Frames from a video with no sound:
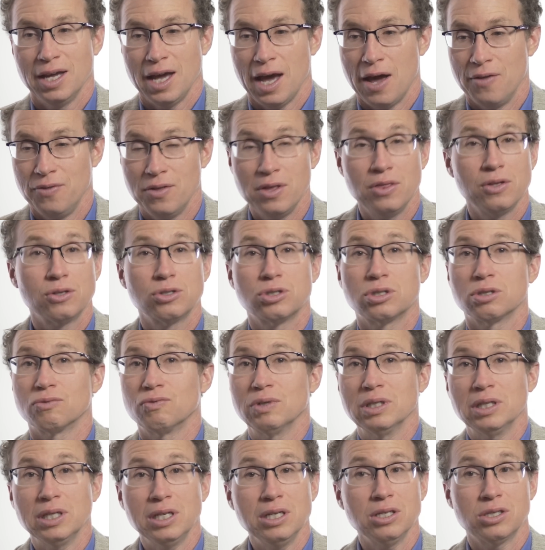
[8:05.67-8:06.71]
And then there's the
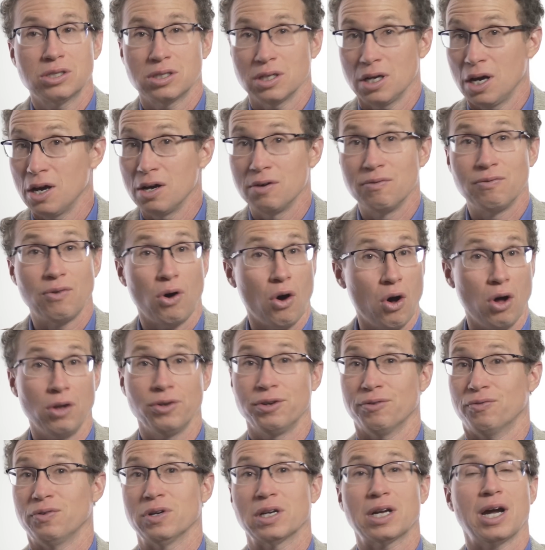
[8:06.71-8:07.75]
release of all
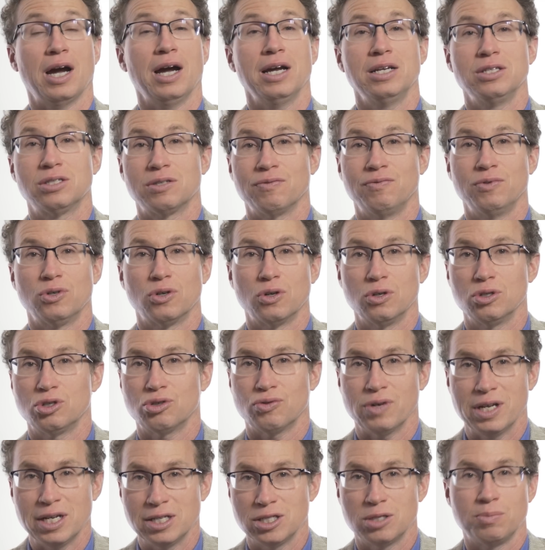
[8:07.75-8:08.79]
different kinds of
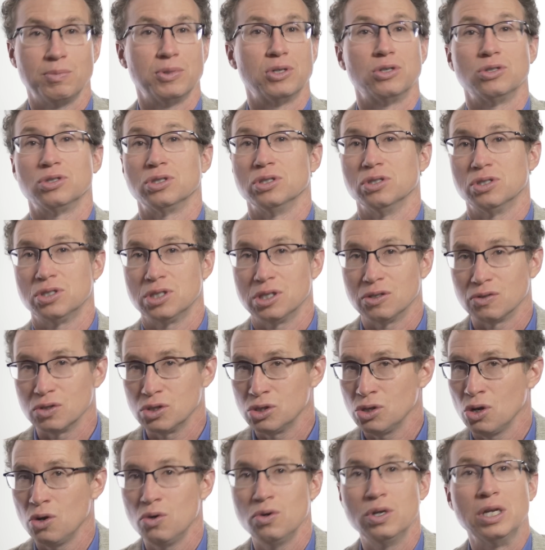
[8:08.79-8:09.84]
neurotransmitters and
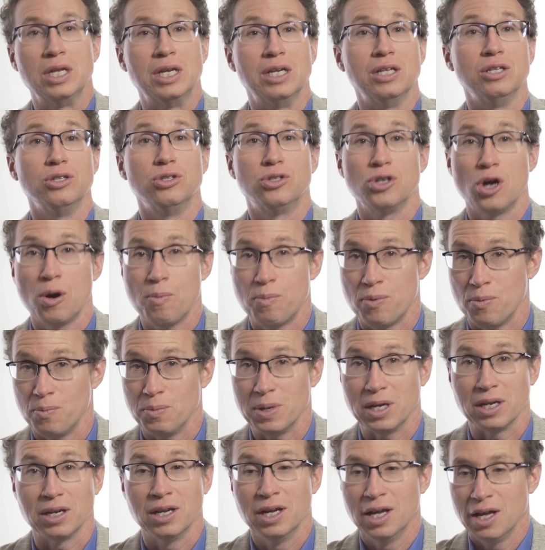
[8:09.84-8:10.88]
serotonin and
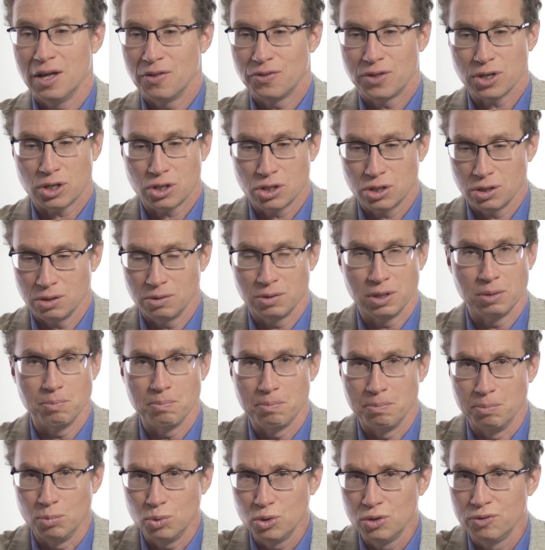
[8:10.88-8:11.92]
dopamine that, that
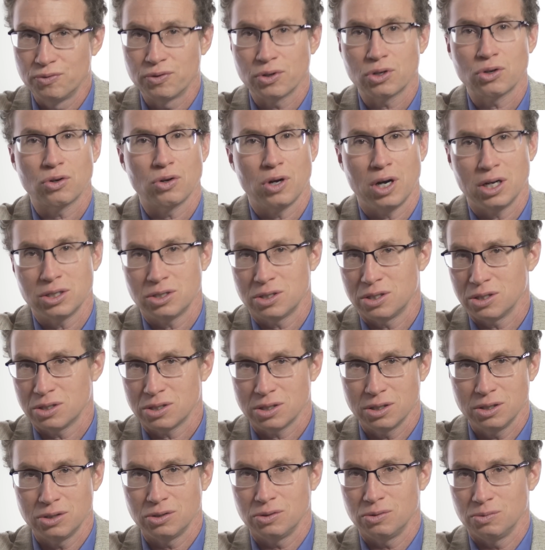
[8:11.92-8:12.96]
move across
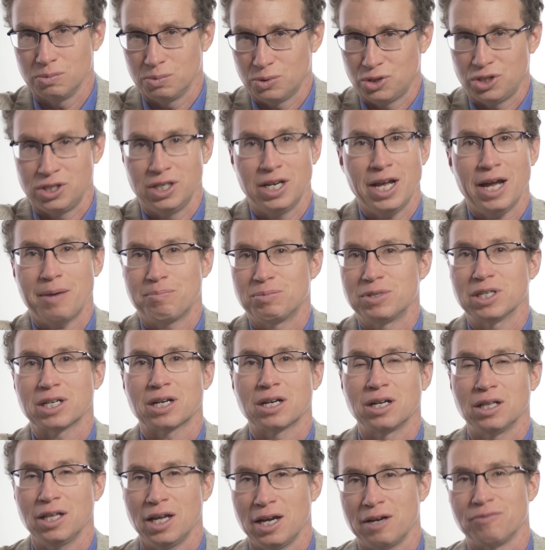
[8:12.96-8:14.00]
this little synaptic
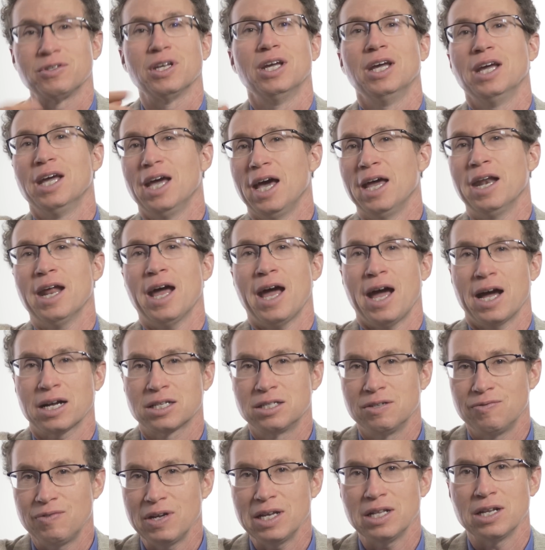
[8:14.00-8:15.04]
cleft and
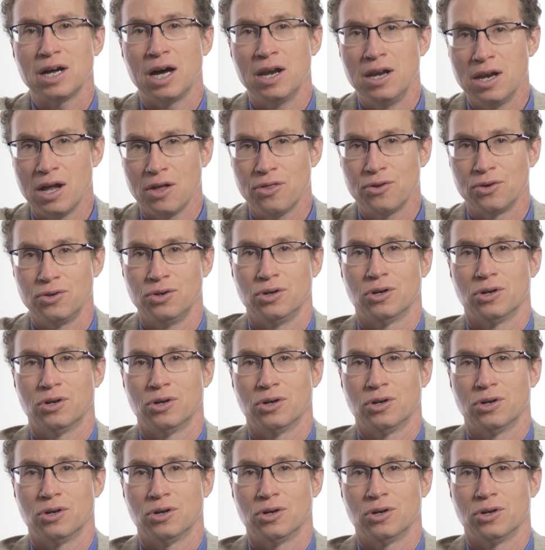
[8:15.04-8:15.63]
activate another